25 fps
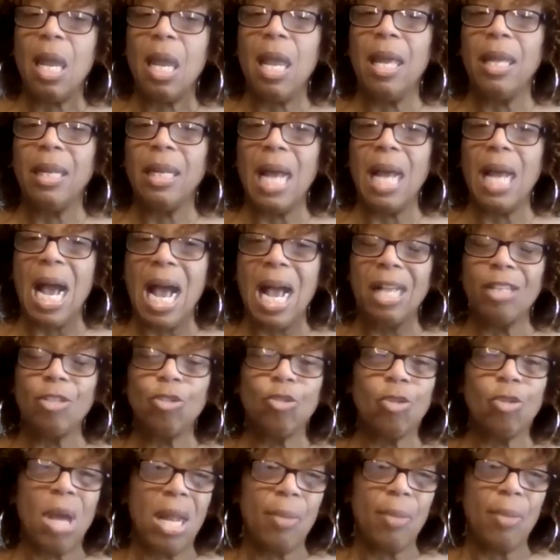and I
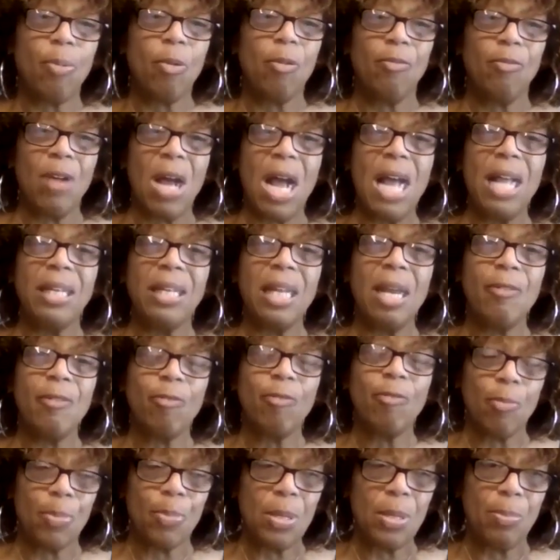try to provide
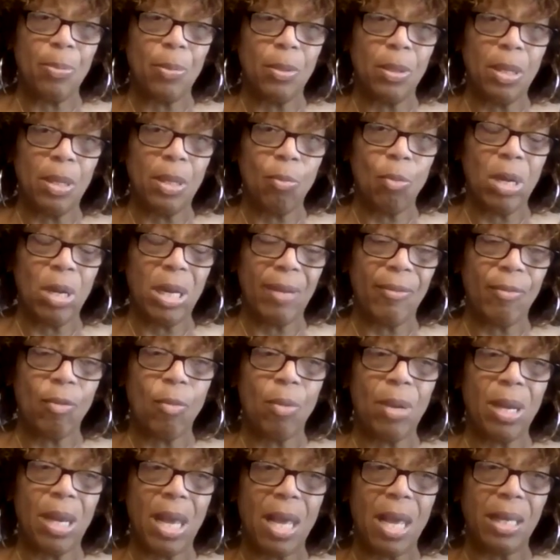that for people in
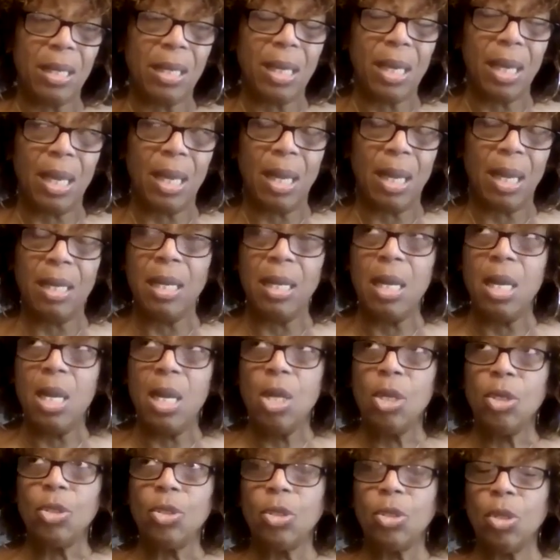whatever way I can.
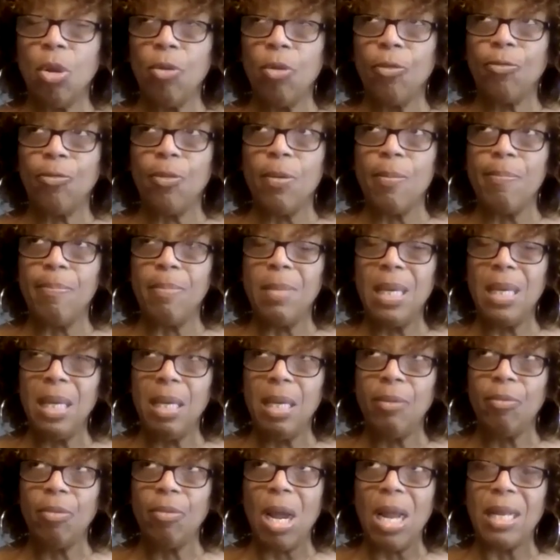So for
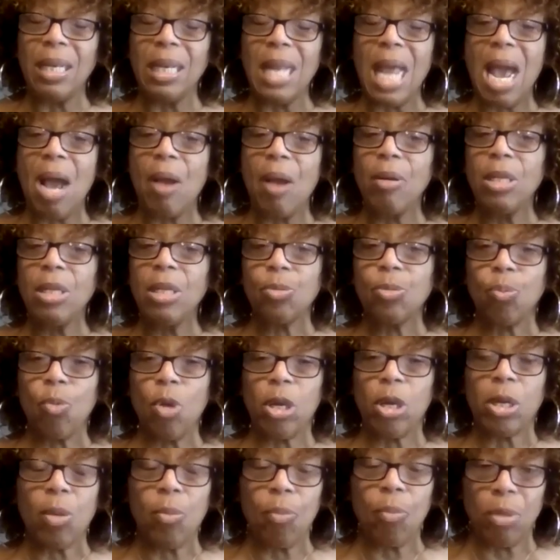me right now, it's
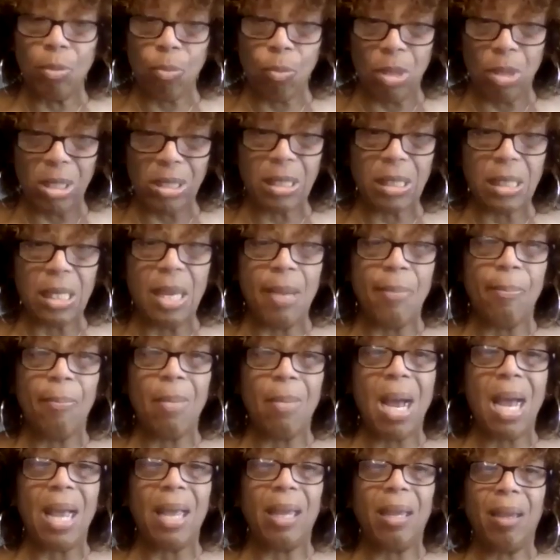working with what's in
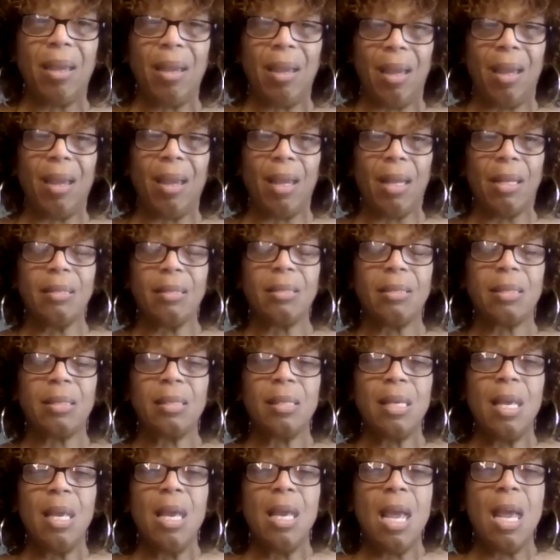my hands.